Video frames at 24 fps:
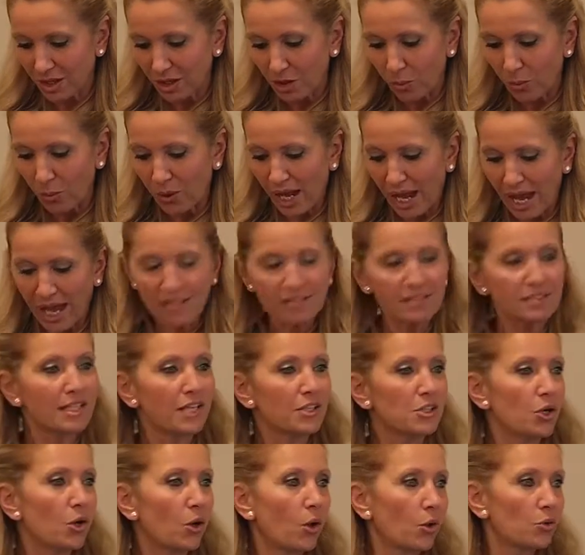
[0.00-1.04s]
We ask
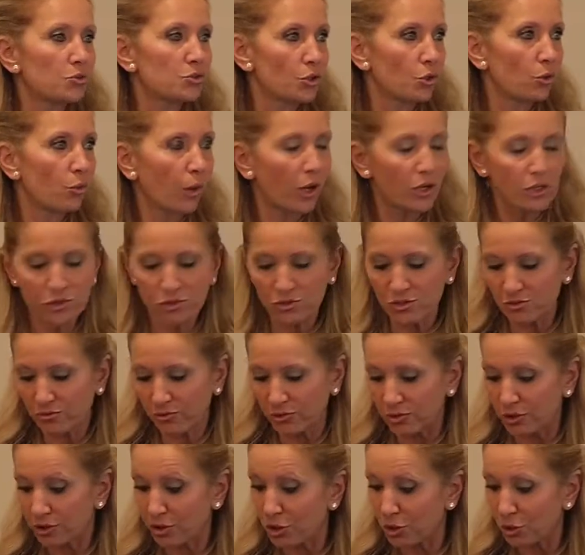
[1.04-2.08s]
that you hold your questions
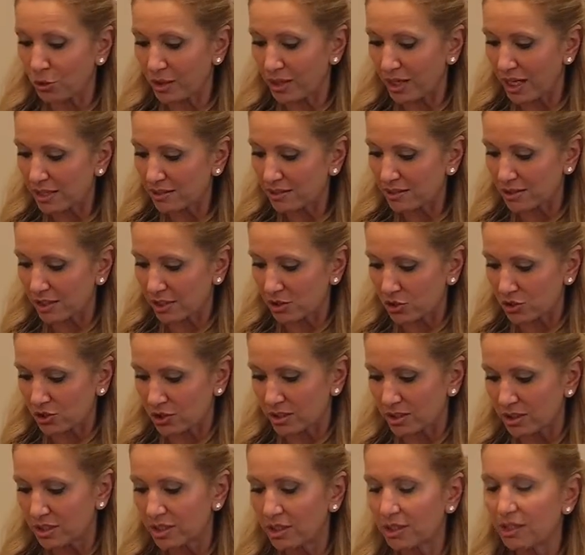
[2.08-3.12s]
for the Q&A
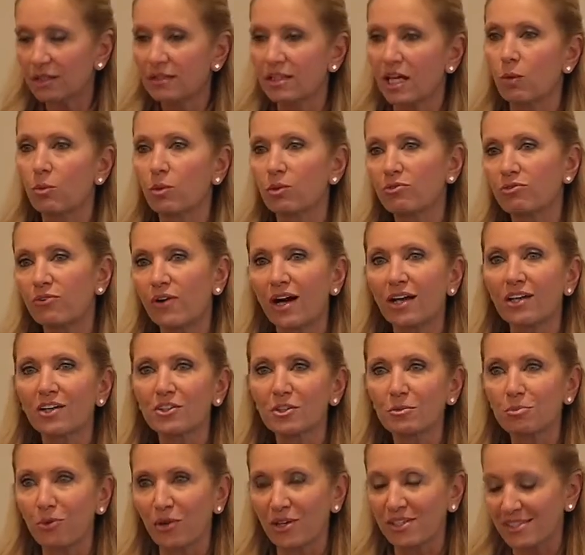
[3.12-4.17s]
session that will follow
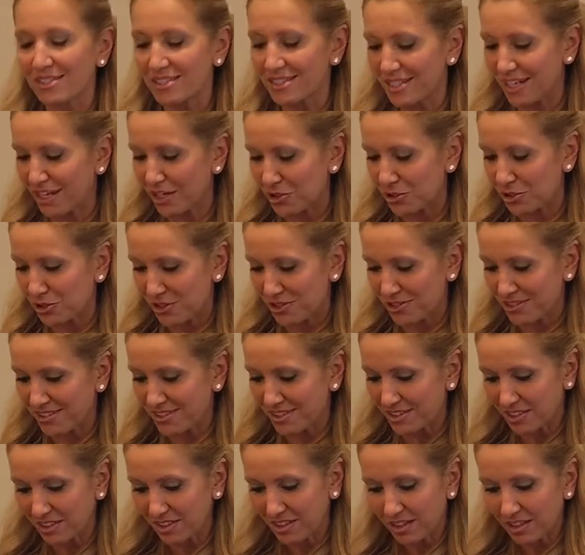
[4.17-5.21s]
the
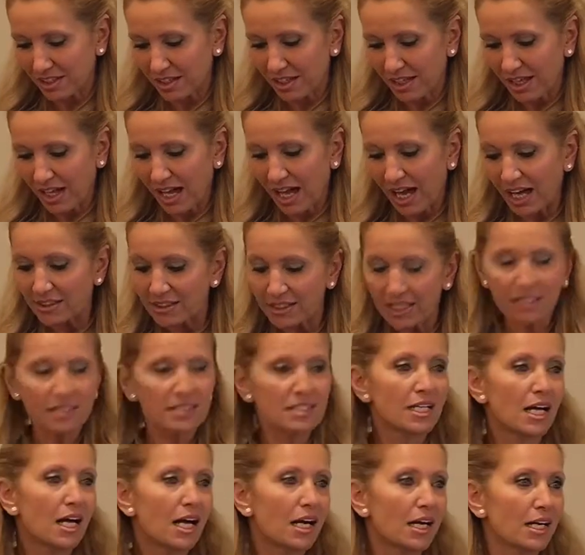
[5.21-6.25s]
presentations. At that
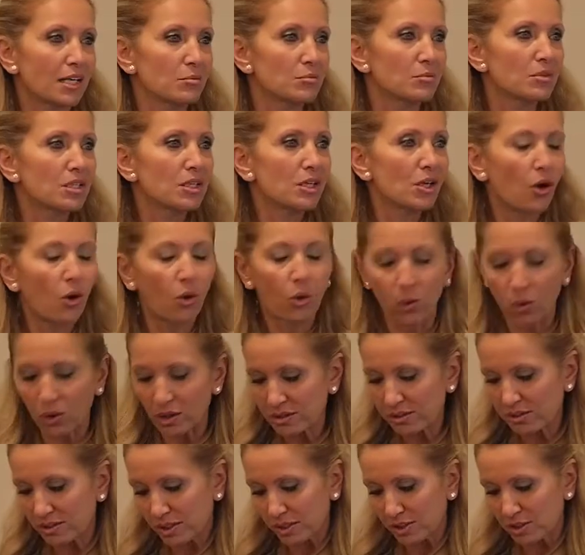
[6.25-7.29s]
time,
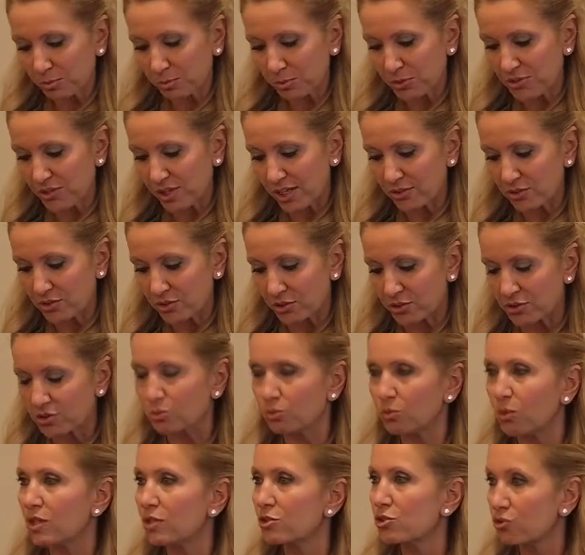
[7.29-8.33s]
all 6
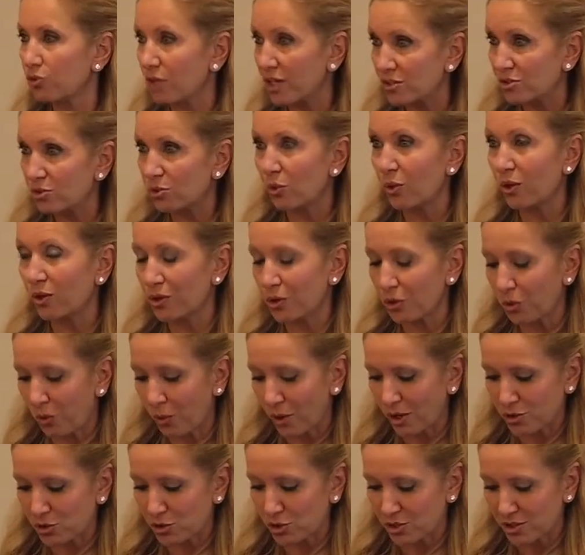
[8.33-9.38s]
presenters will address all your
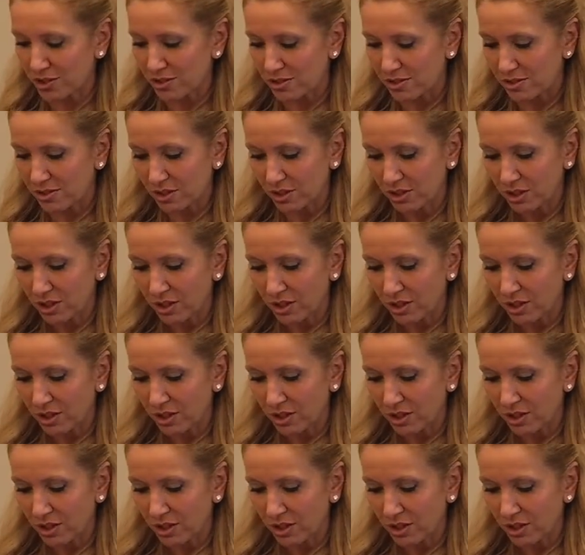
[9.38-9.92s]
questions.